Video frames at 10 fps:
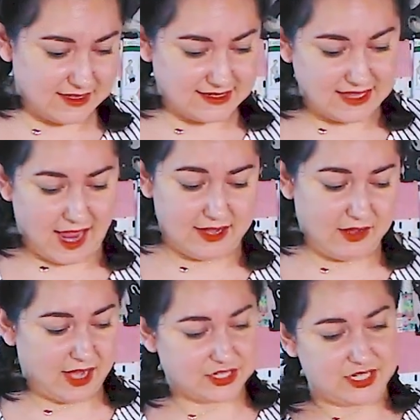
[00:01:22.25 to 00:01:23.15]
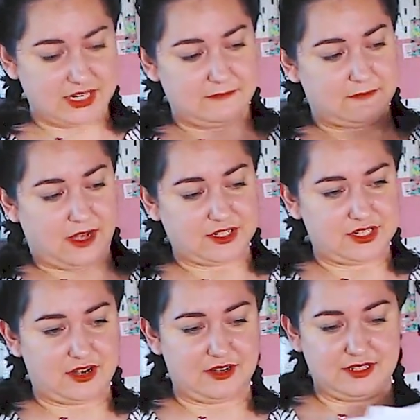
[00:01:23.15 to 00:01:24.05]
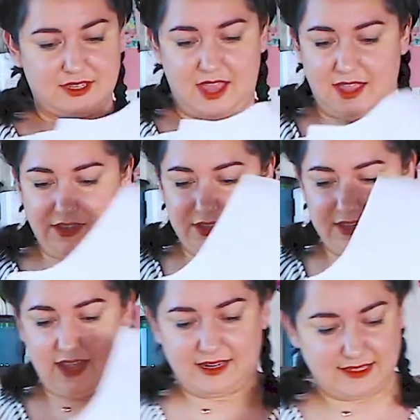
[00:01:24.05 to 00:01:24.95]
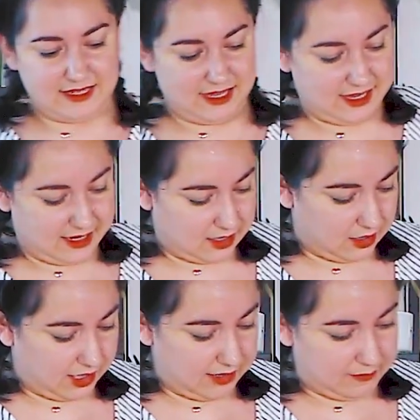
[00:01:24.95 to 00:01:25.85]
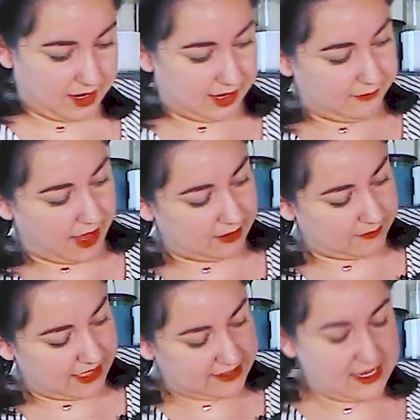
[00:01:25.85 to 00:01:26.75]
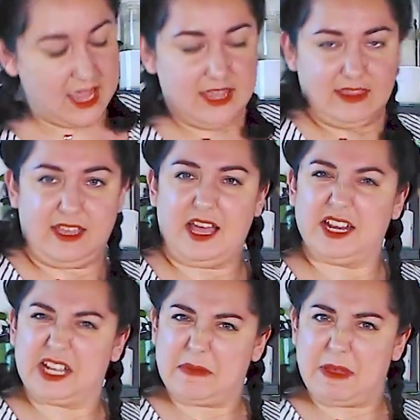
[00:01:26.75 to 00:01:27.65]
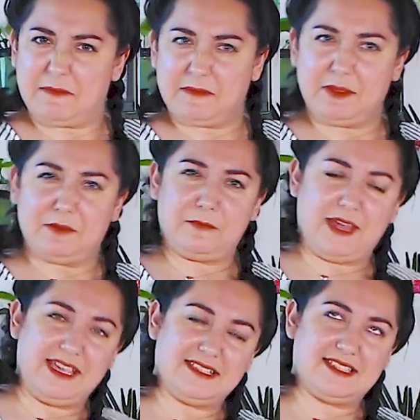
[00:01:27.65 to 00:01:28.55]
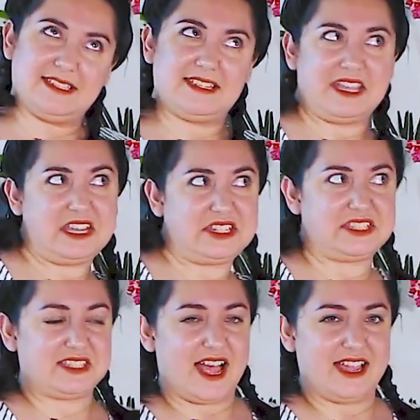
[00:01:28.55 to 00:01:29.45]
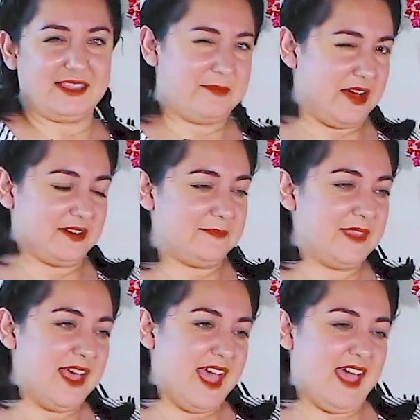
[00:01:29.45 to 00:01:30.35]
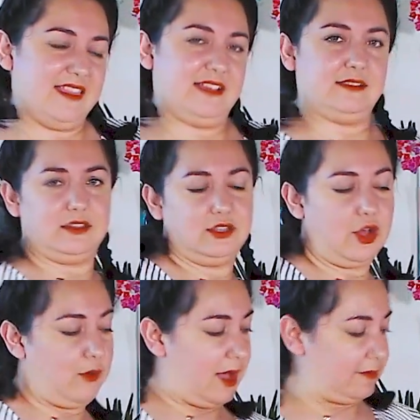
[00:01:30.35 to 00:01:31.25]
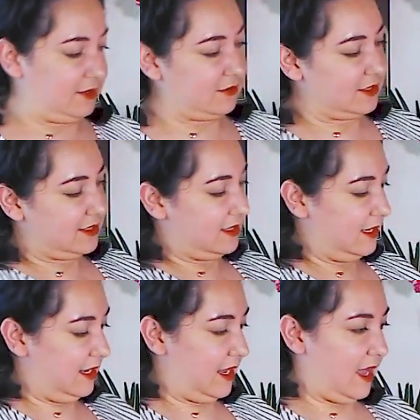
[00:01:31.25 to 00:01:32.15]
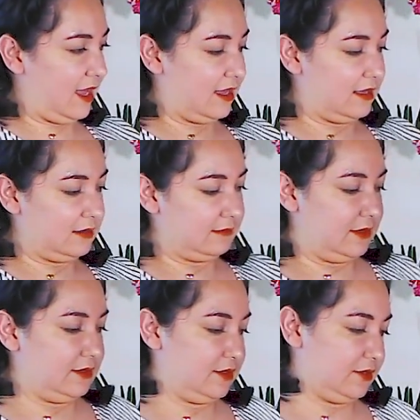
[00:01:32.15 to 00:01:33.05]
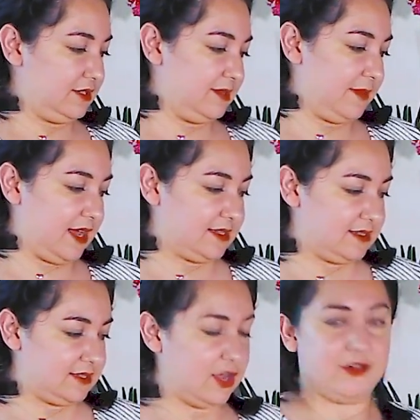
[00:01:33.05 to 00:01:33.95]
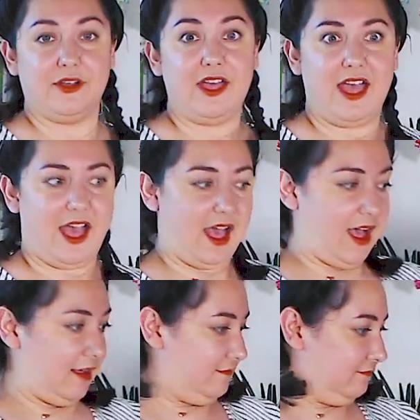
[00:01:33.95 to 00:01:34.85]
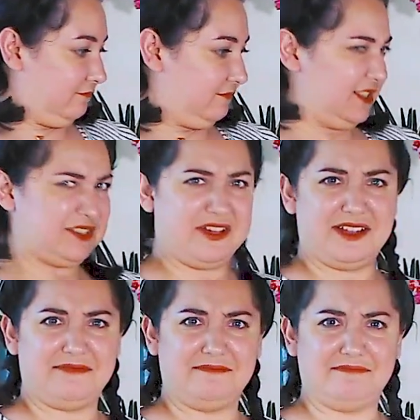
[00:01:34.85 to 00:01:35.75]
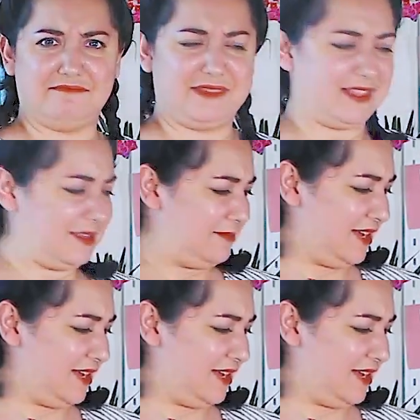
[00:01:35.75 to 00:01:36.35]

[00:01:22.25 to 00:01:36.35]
the side are actually French darts. You can kind of see here in my pattern piece, they kind of come up from the waist-ish side, the bottom, and they go up towards the bust. So let's go ahead and get them